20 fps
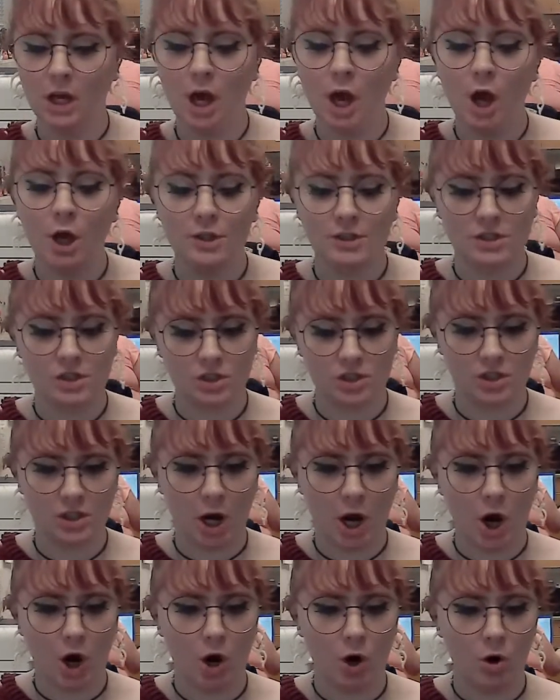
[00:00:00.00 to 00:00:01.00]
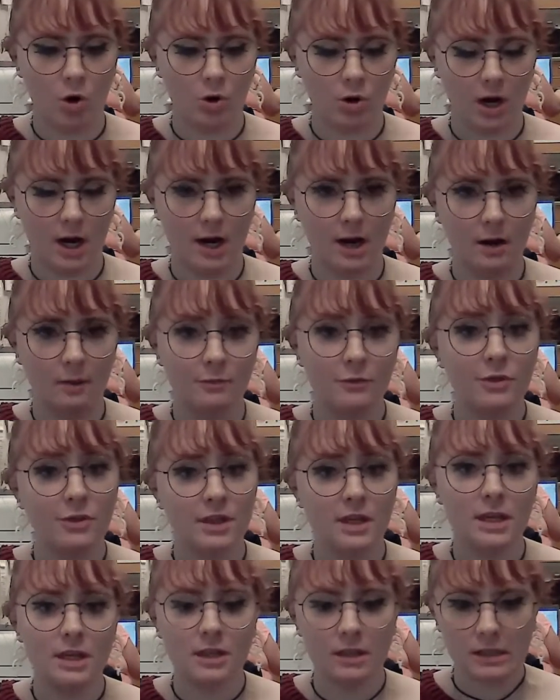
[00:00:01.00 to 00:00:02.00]
So,
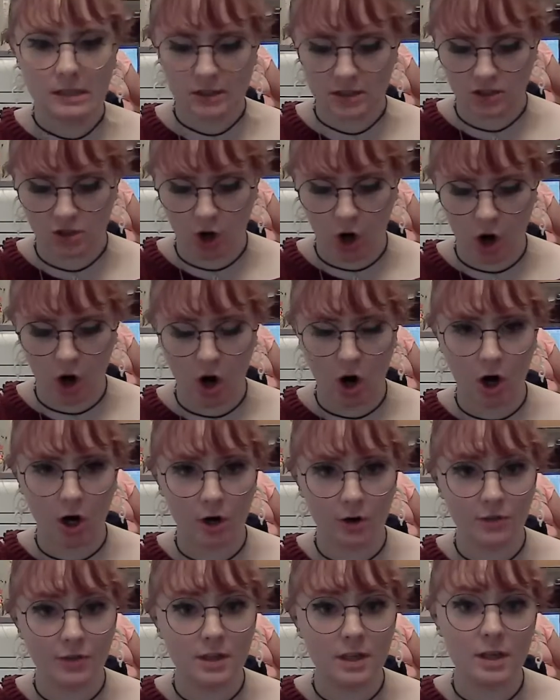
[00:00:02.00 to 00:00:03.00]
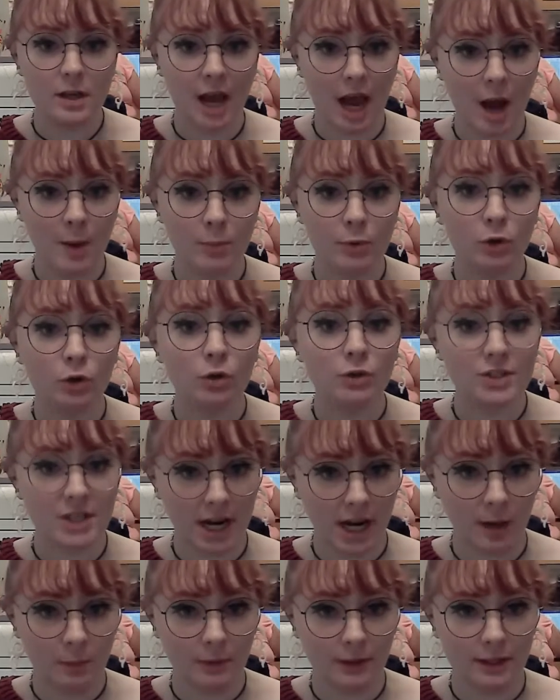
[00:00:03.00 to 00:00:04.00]
these are the Apple
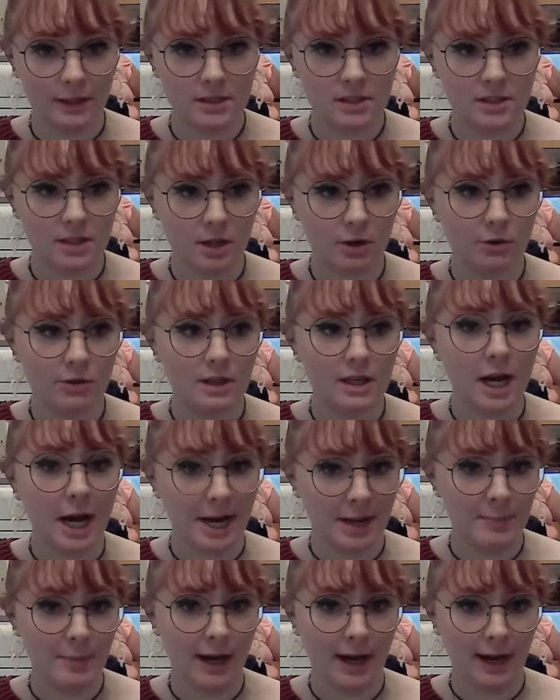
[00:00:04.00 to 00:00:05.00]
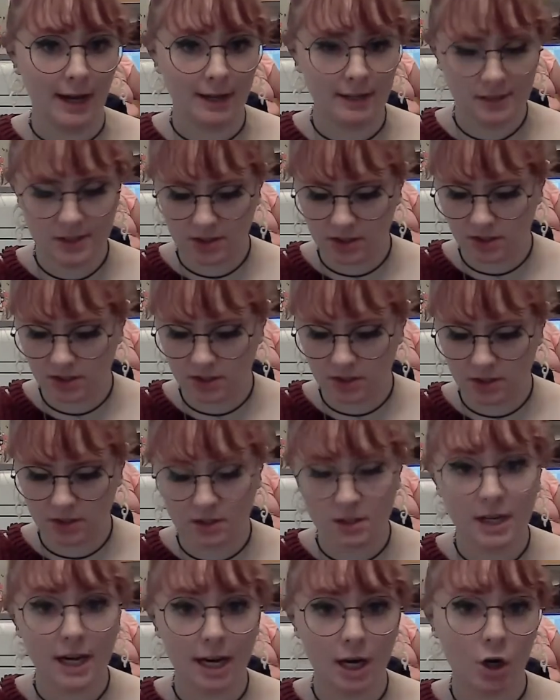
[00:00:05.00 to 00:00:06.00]
tablets. They're the iPads. This is
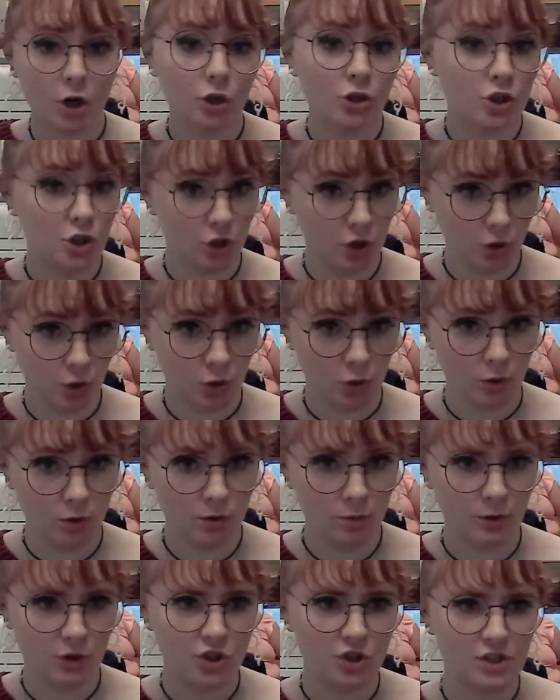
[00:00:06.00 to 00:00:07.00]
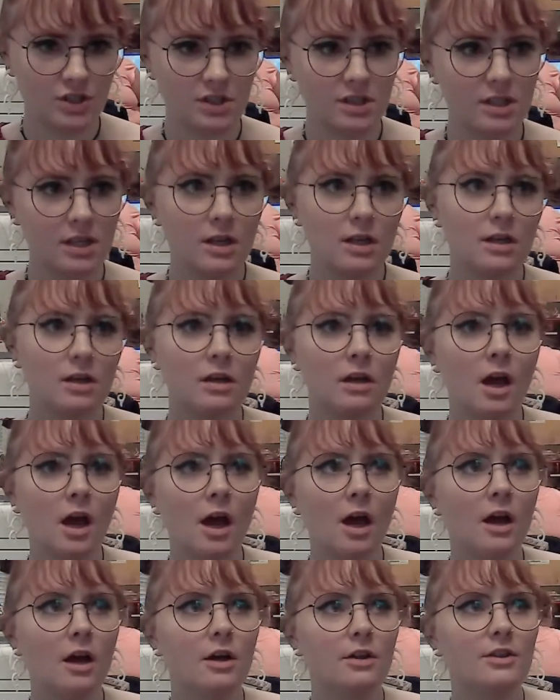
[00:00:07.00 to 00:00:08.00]
an Air 2, which is the
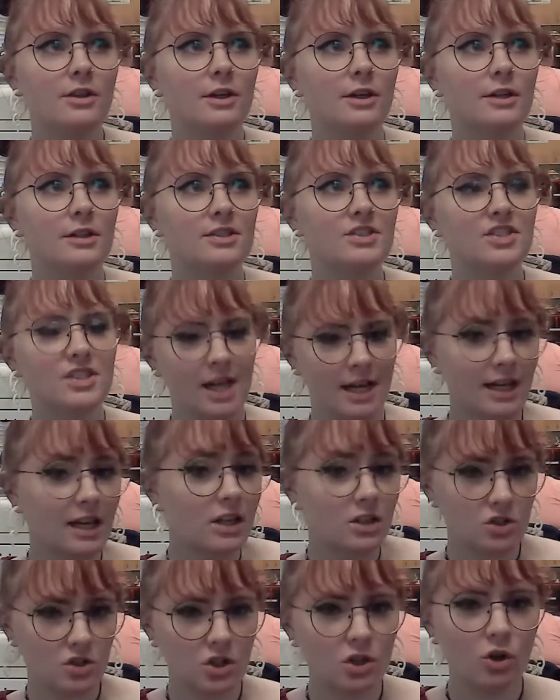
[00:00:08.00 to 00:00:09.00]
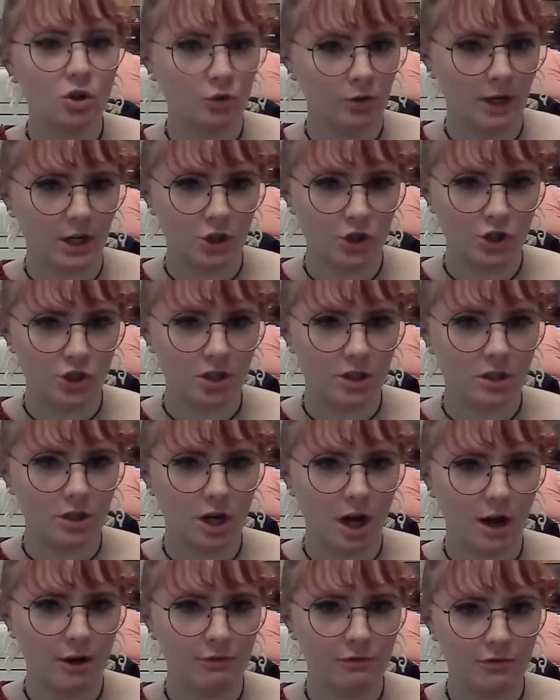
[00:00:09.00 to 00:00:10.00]
second iteration
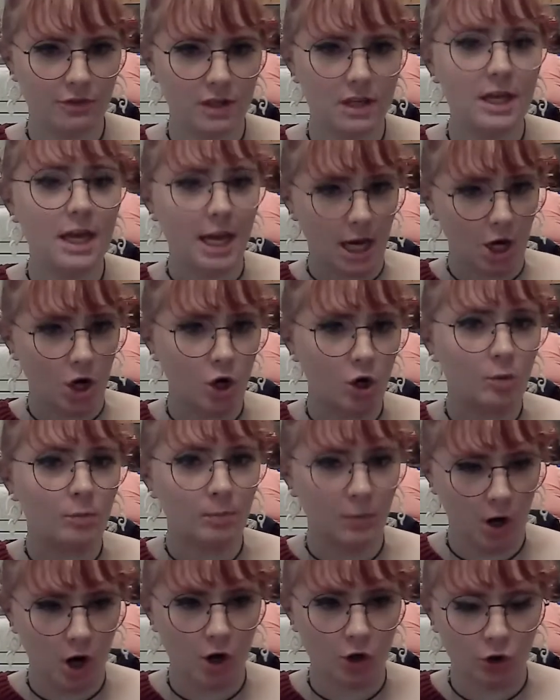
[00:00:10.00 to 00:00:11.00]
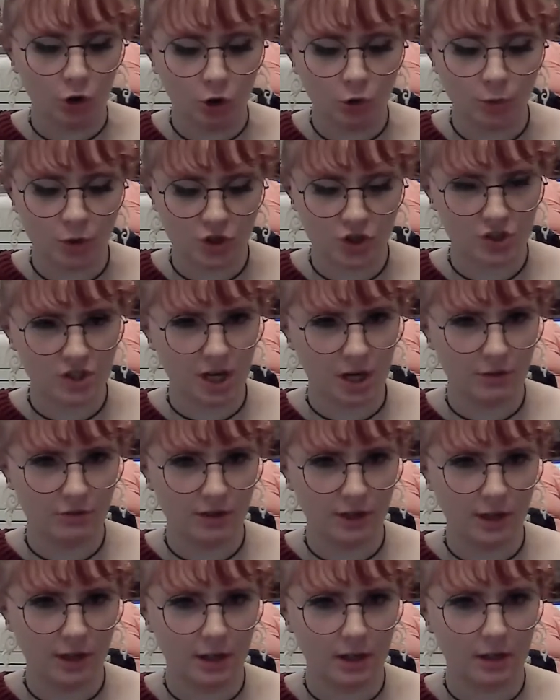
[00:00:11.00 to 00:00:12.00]
of the Air model, which is kind of
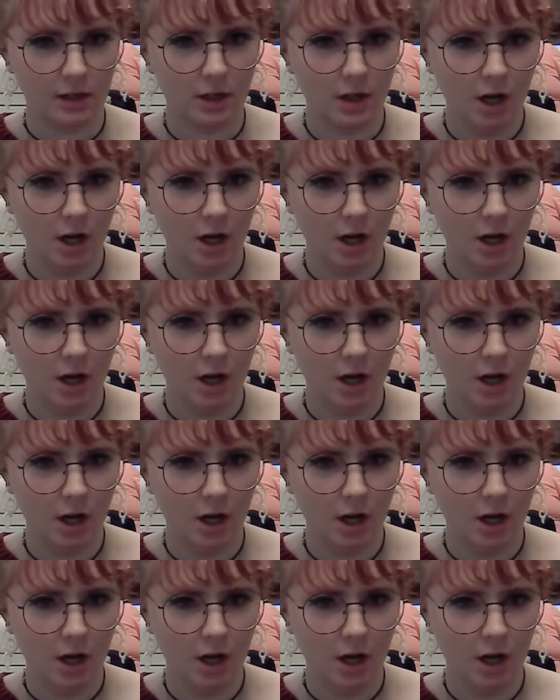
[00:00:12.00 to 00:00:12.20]
a